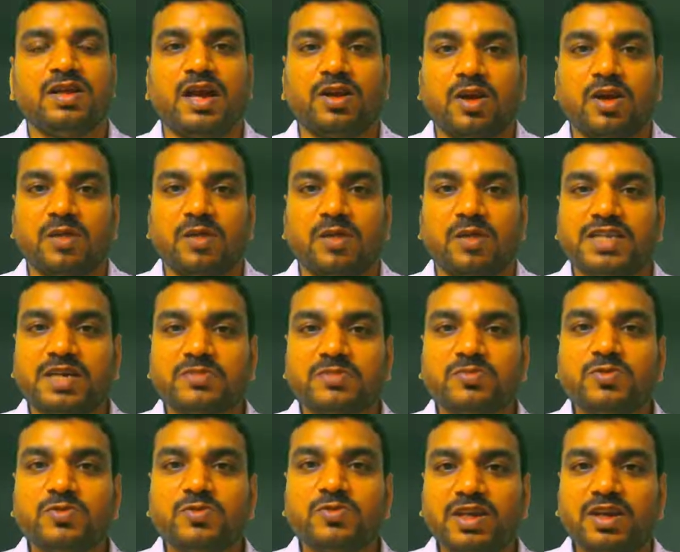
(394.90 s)
an
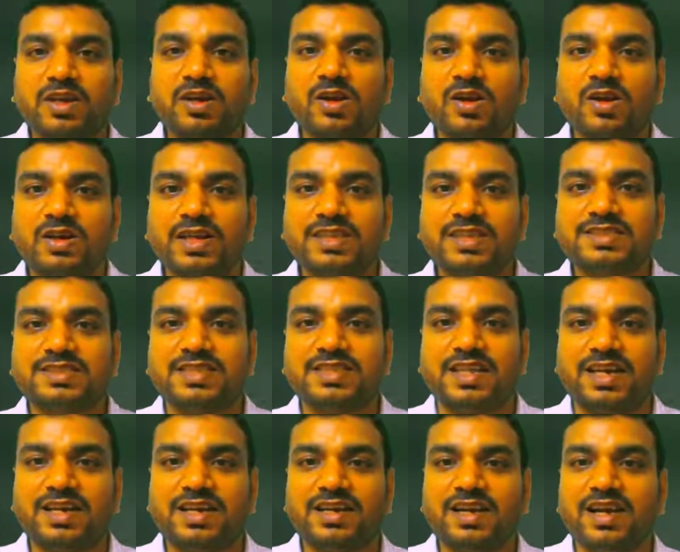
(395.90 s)
object moving along a
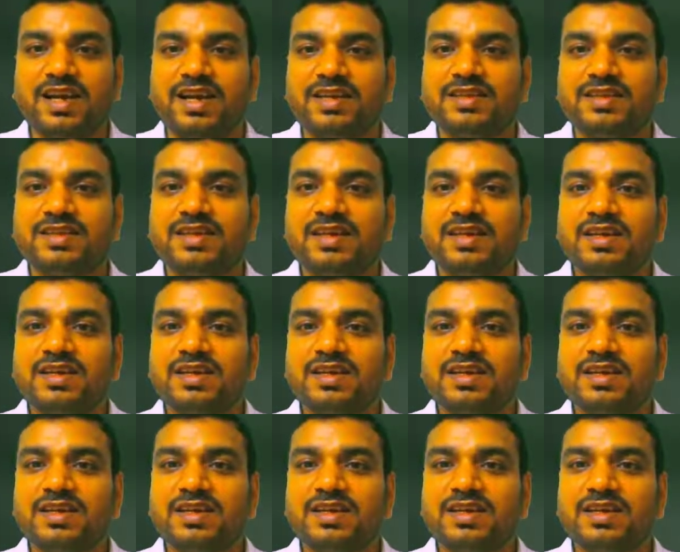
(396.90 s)
straight line